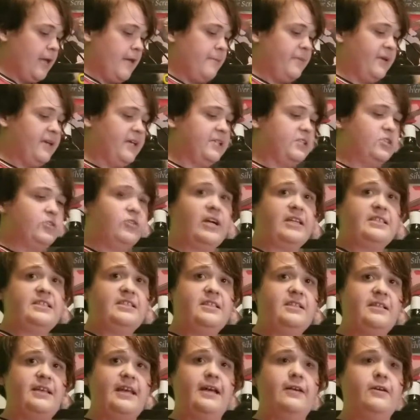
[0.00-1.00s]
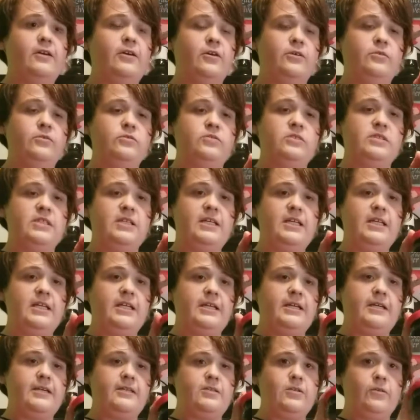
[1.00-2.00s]
because crested geckos
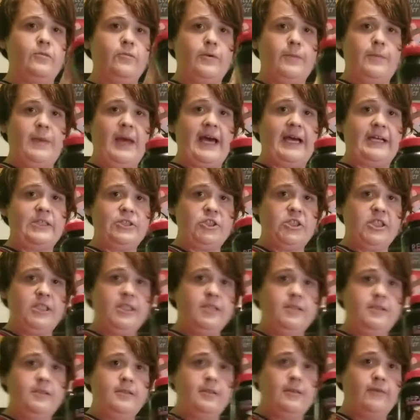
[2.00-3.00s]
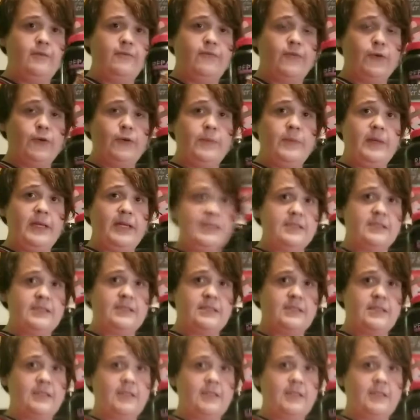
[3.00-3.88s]
eat rapashi, fruit mix.